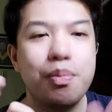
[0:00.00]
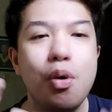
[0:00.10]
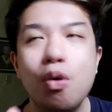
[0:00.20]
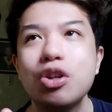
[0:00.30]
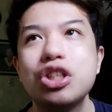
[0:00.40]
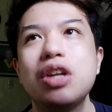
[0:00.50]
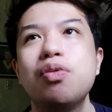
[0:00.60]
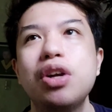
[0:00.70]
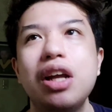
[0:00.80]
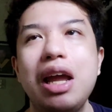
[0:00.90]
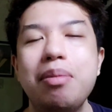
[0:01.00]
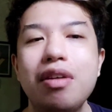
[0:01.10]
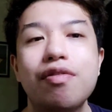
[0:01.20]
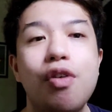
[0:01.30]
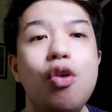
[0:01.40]
push, and we're
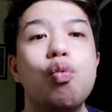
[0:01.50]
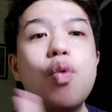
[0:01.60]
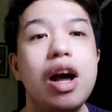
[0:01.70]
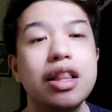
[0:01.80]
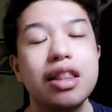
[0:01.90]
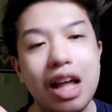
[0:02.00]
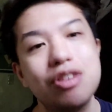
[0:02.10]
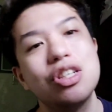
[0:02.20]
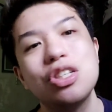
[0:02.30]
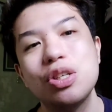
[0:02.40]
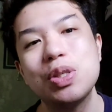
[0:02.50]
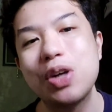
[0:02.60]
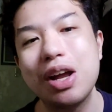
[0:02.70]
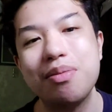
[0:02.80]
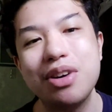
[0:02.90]
aiming for one thousand
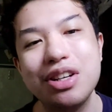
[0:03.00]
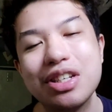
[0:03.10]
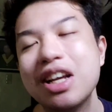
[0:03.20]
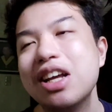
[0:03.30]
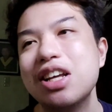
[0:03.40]
subscribers.